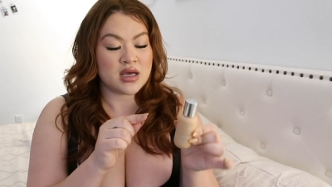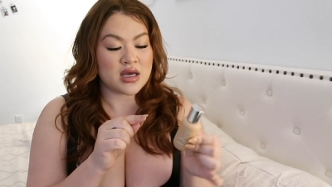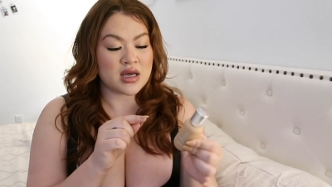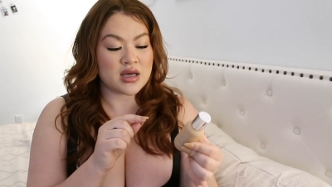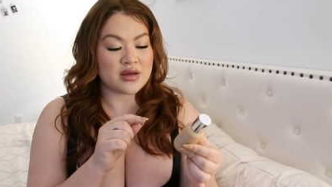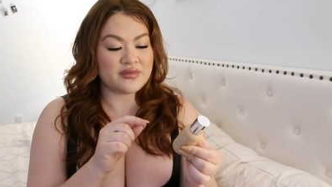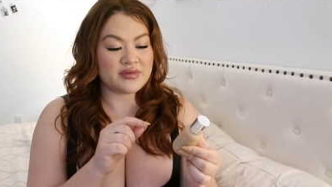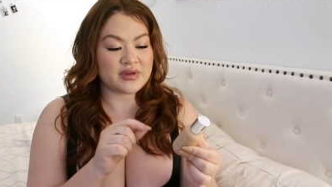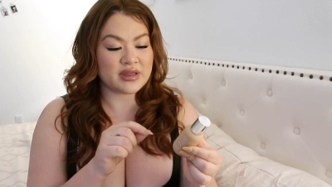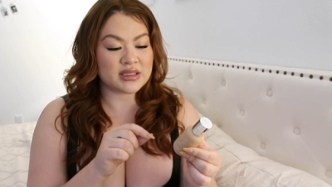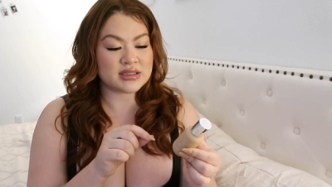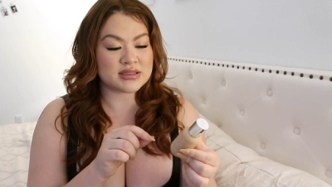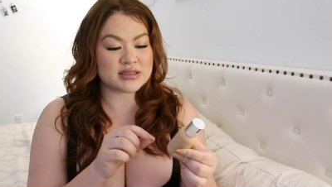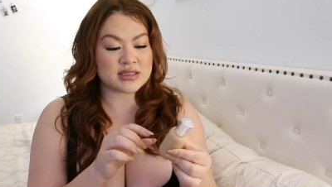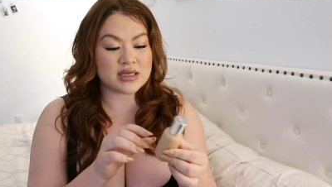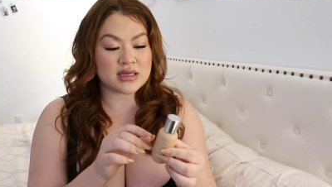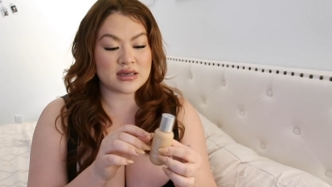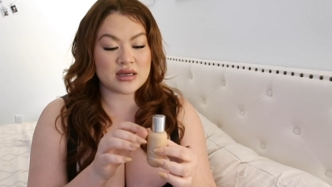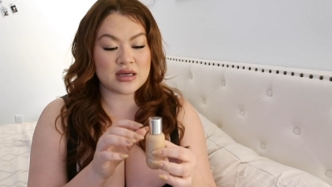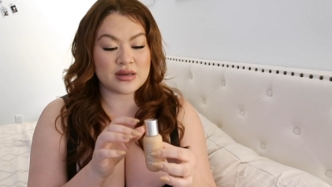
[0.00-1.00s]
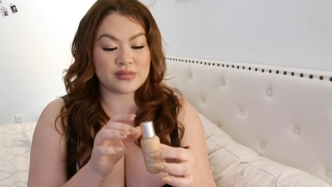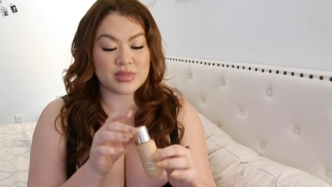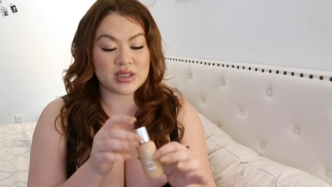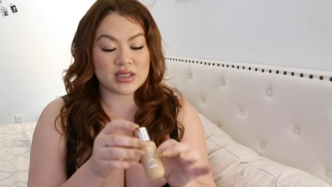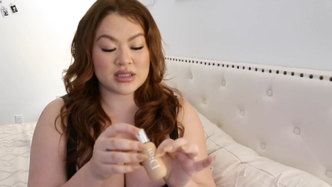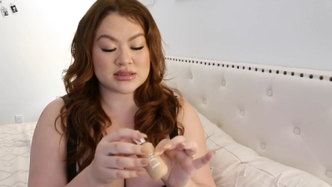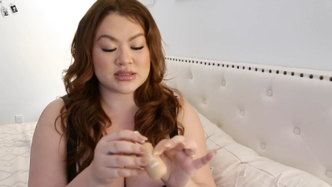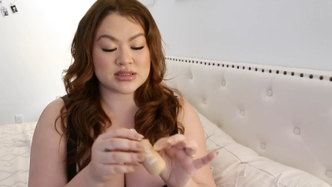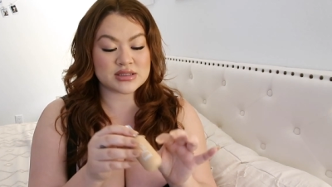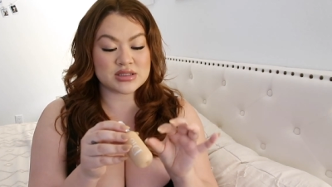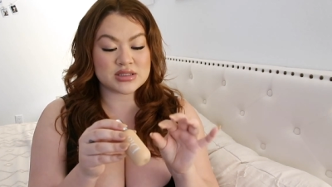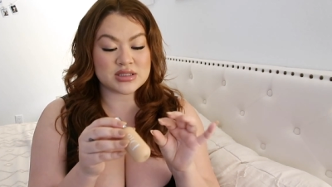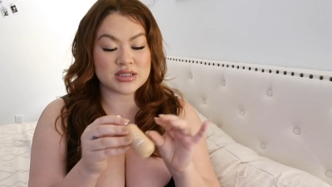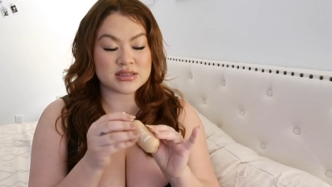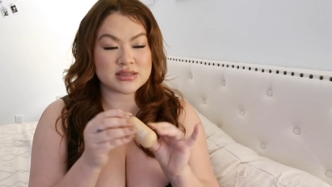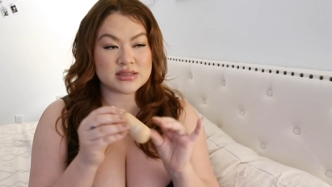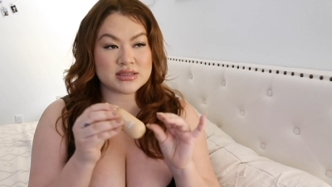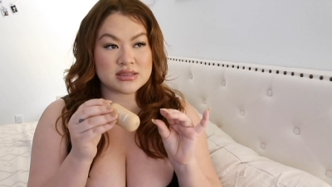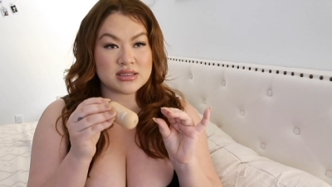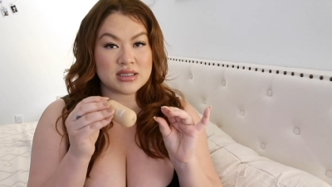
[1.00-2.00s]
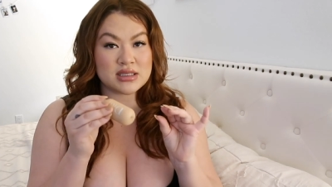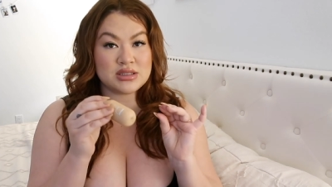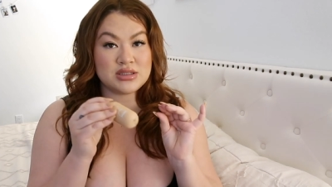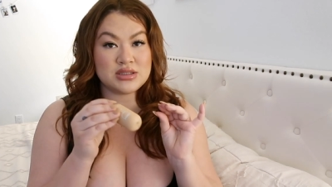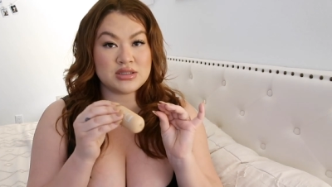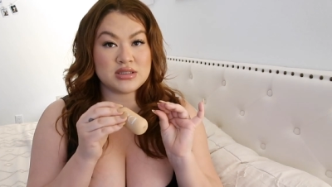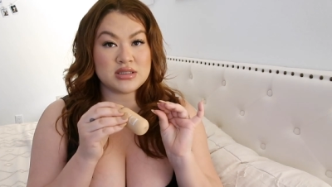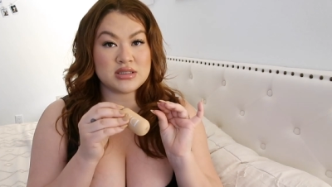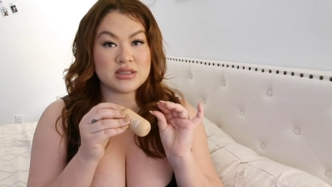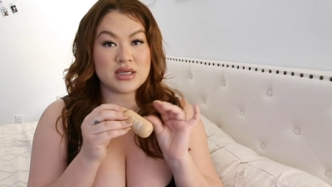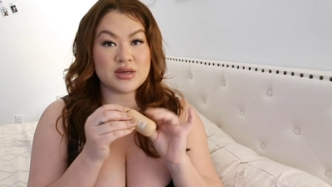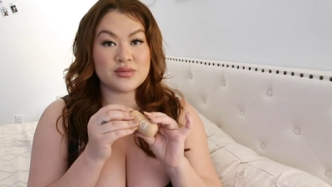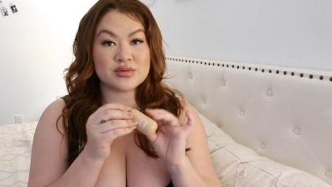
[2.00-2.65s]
of it, because it